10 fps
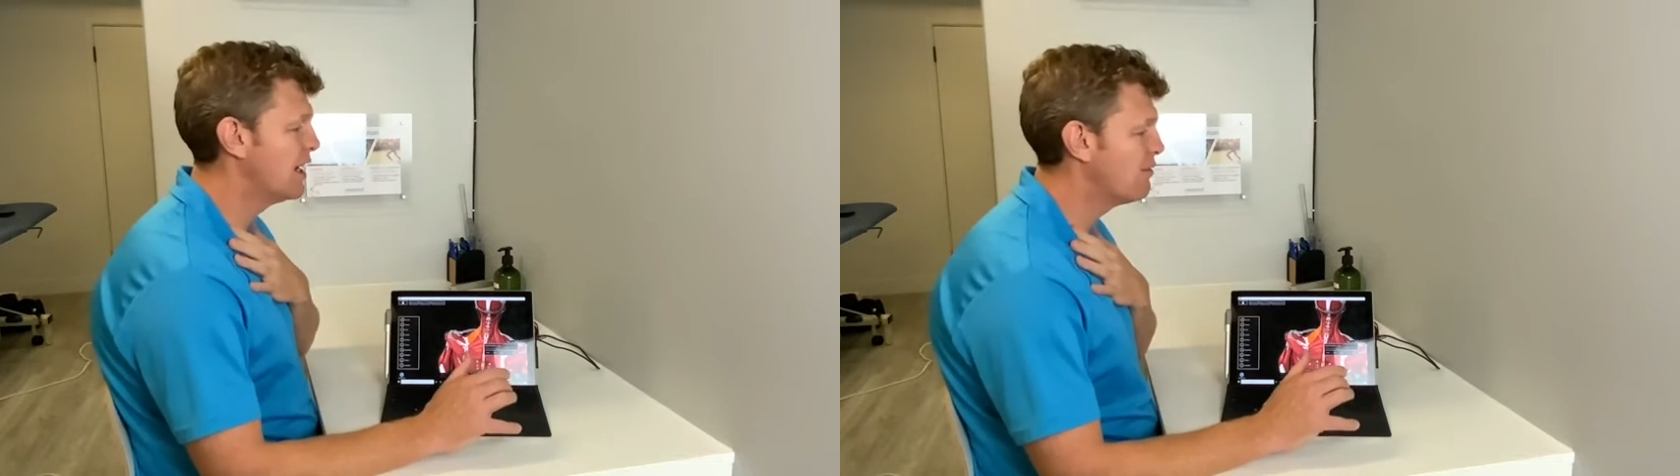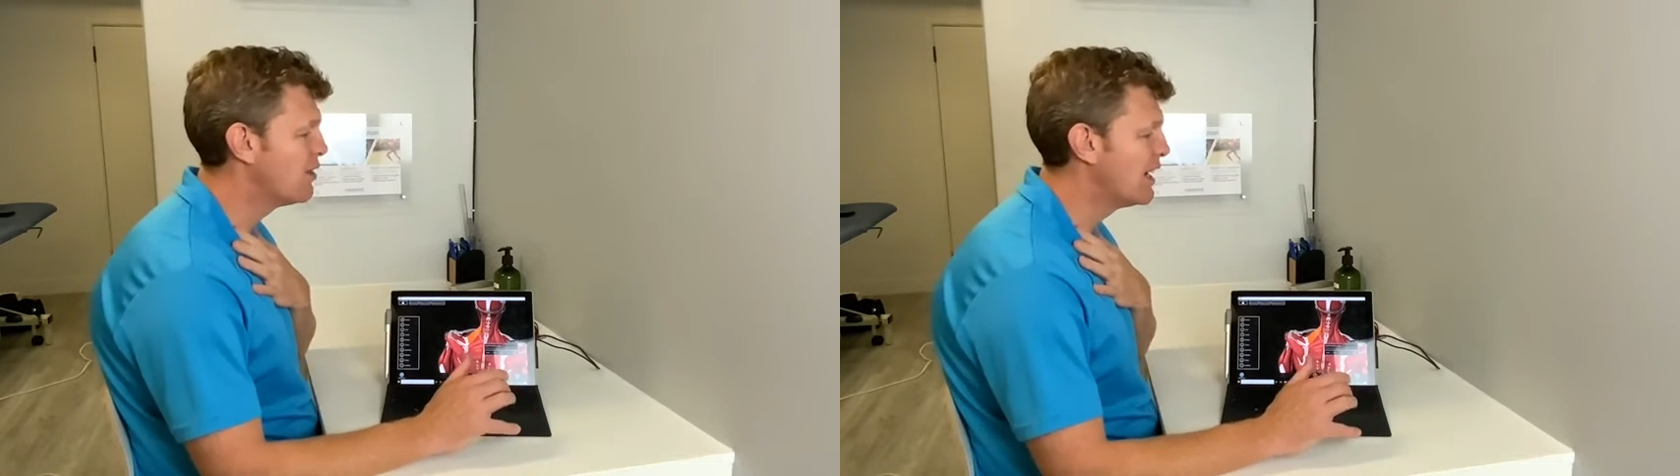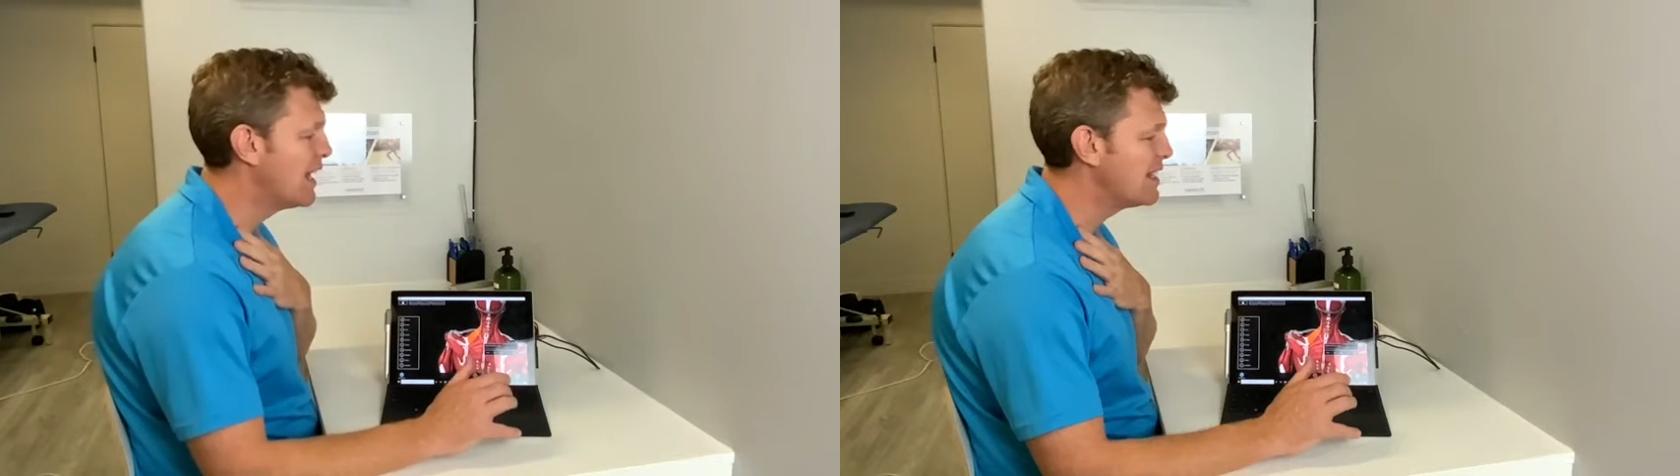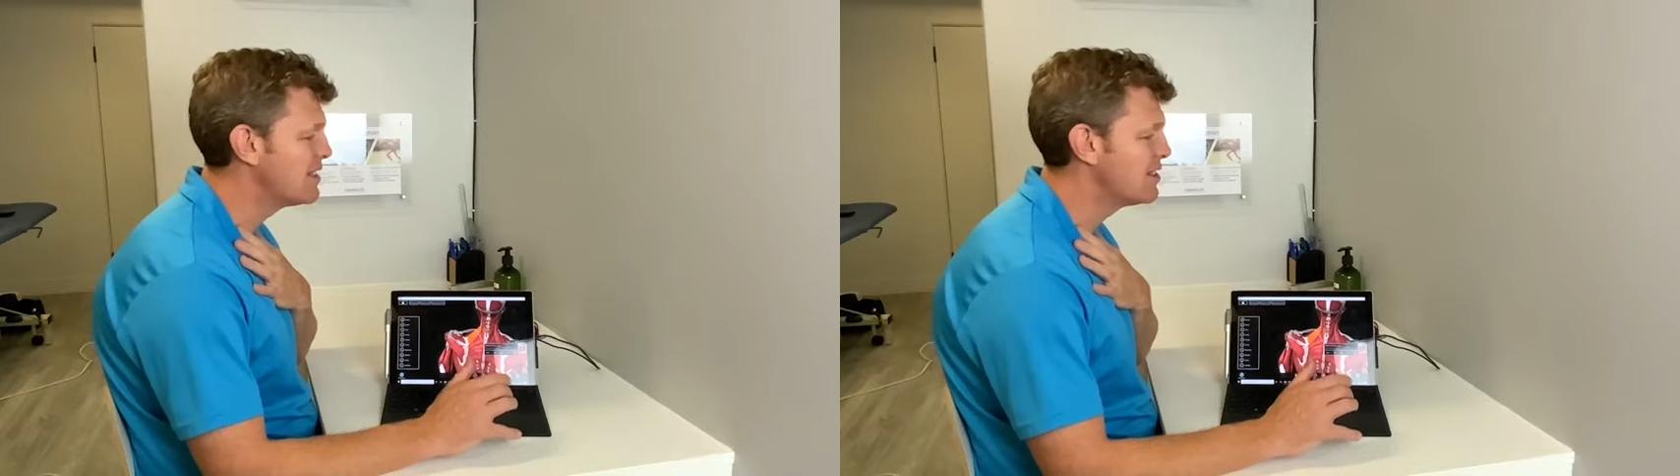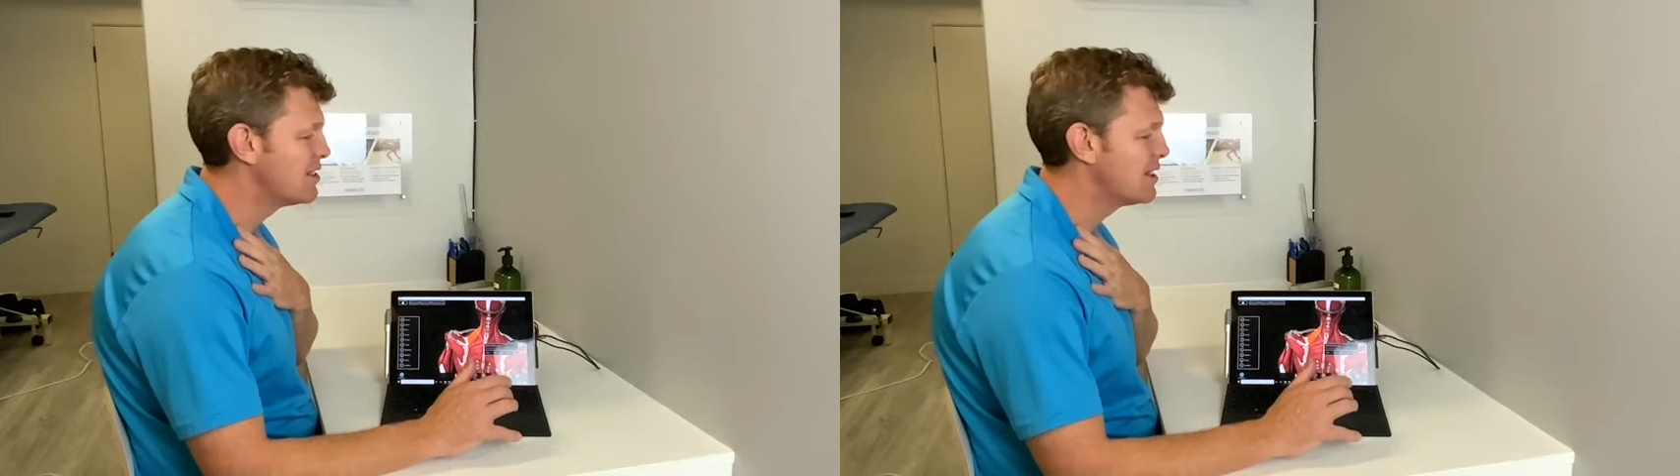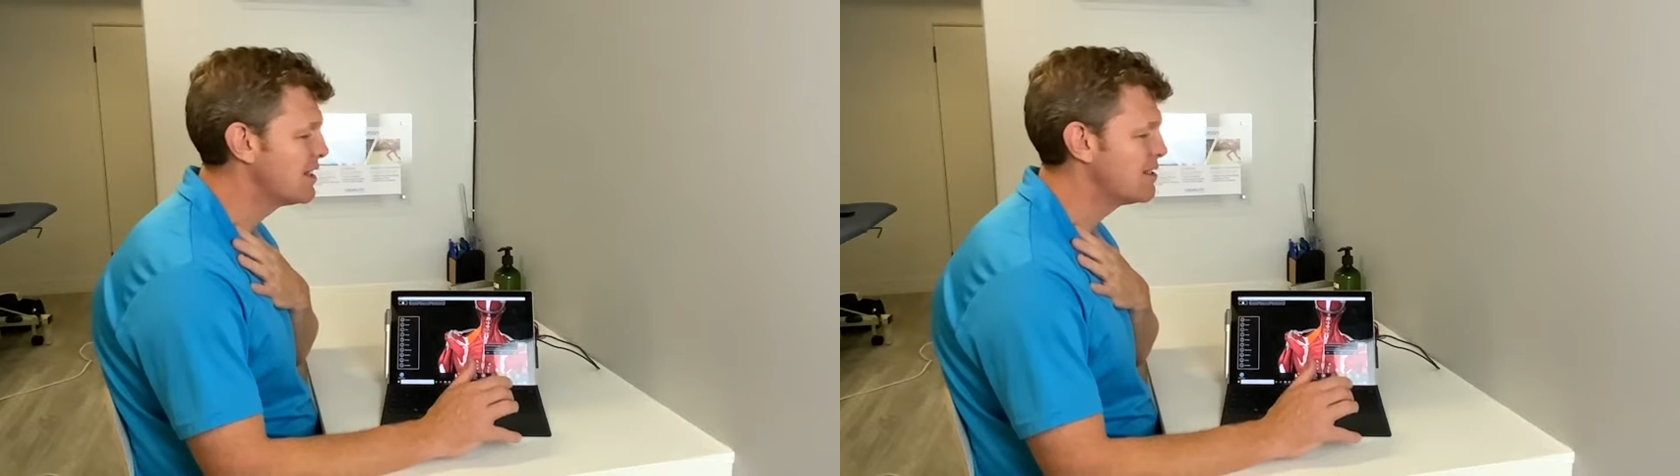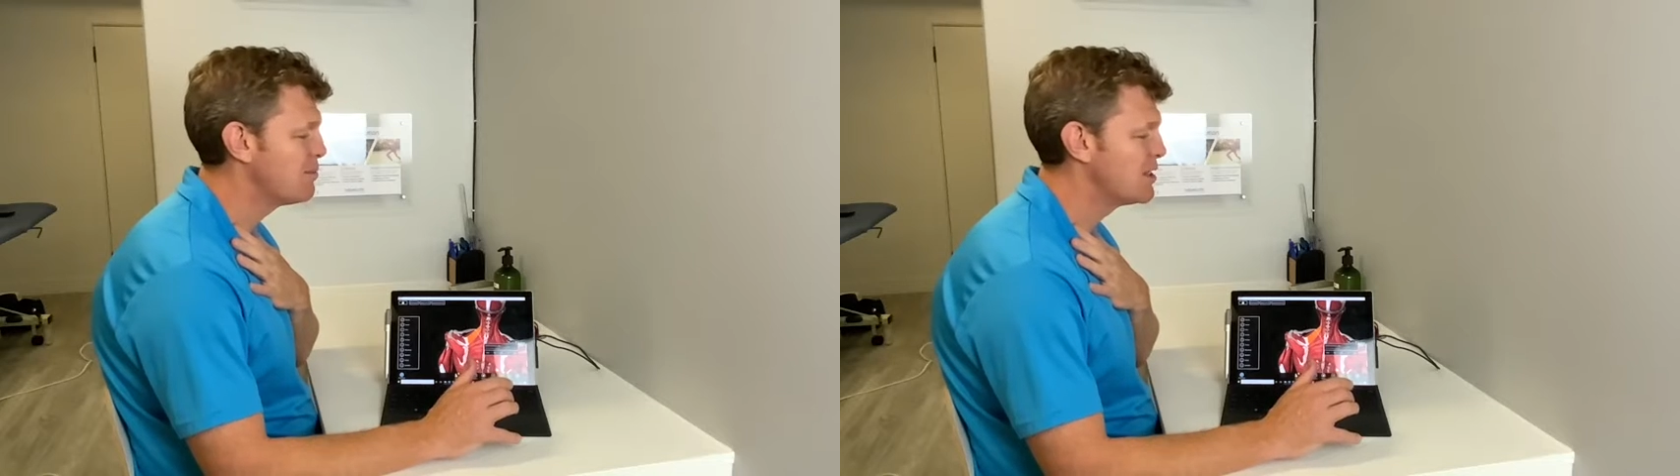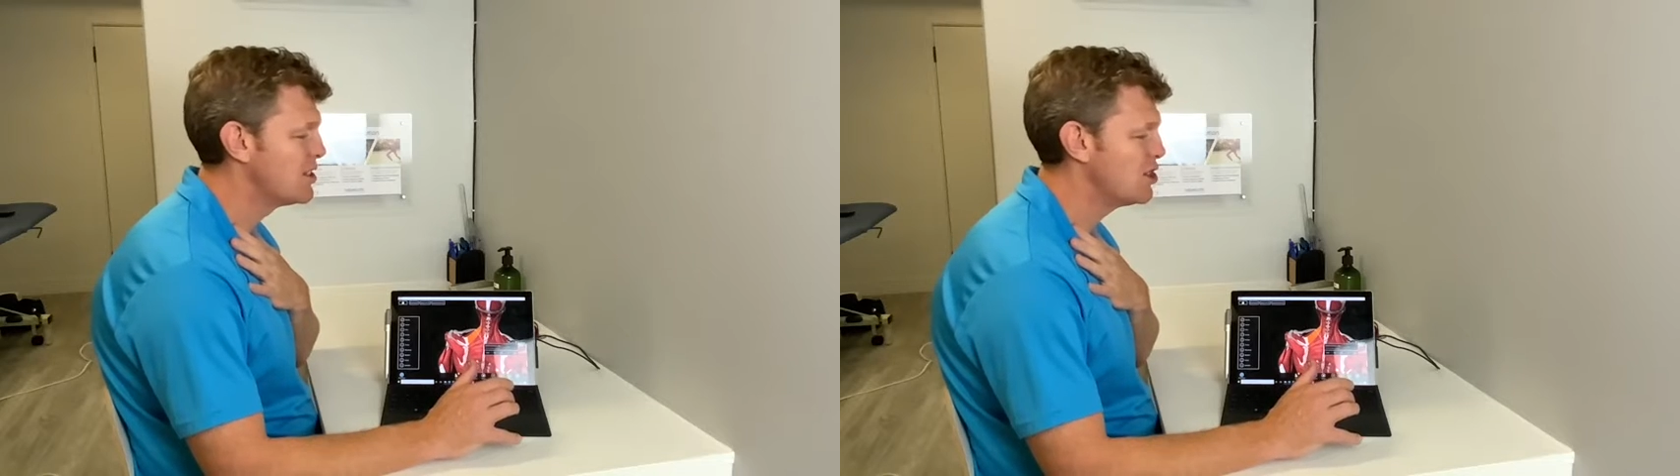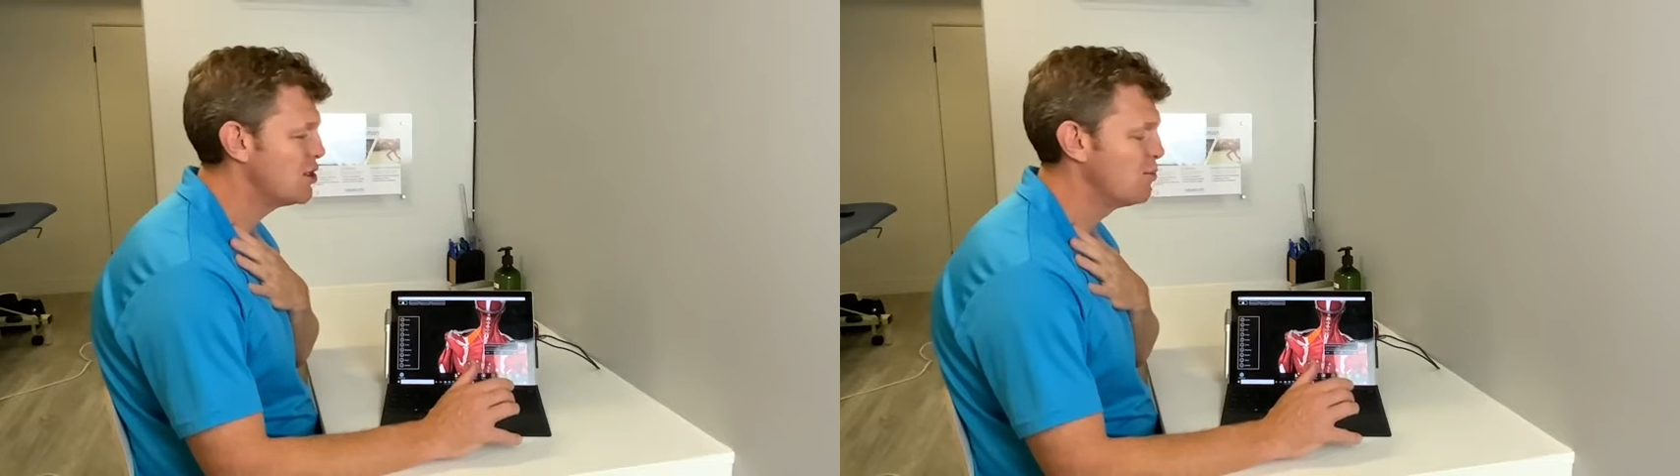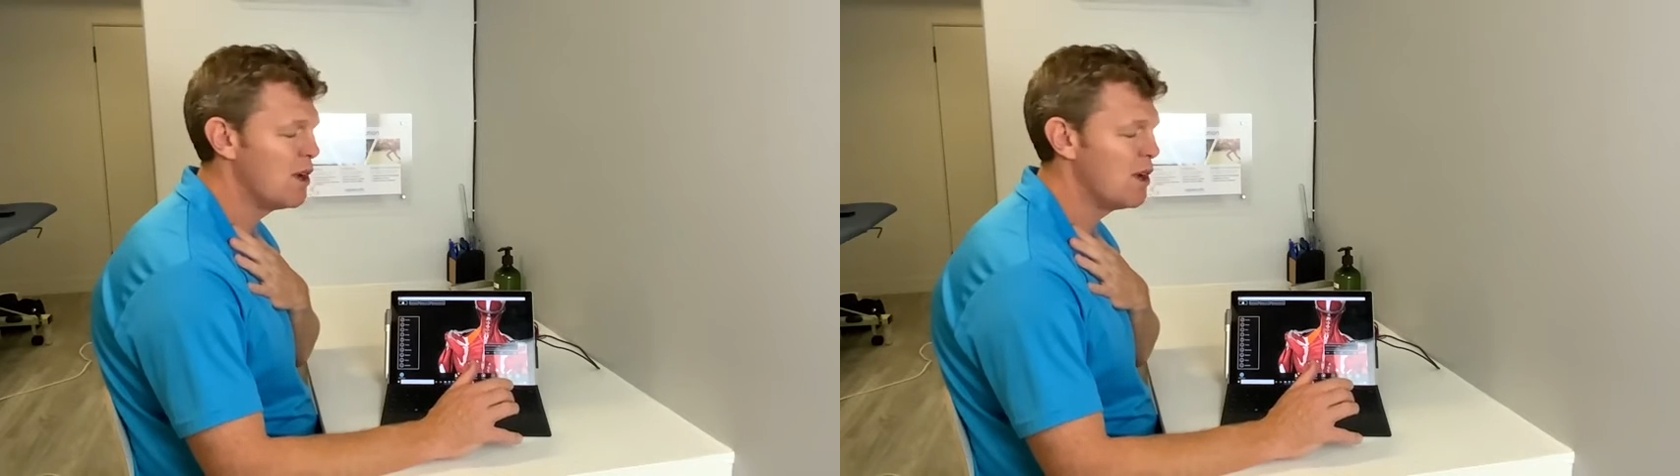and related to this position